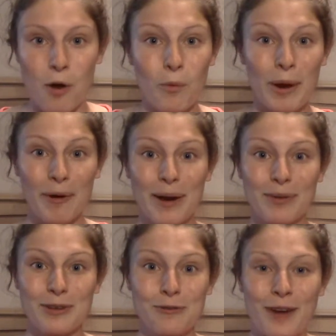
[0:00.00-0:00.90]
We were
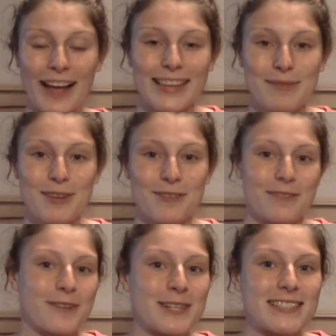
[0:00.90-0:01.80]
able to finally meet for
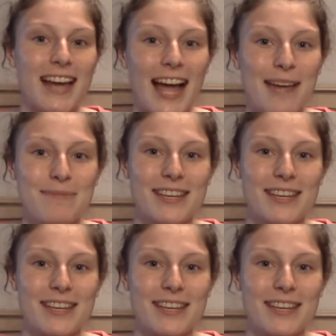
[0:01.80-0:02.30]
the first time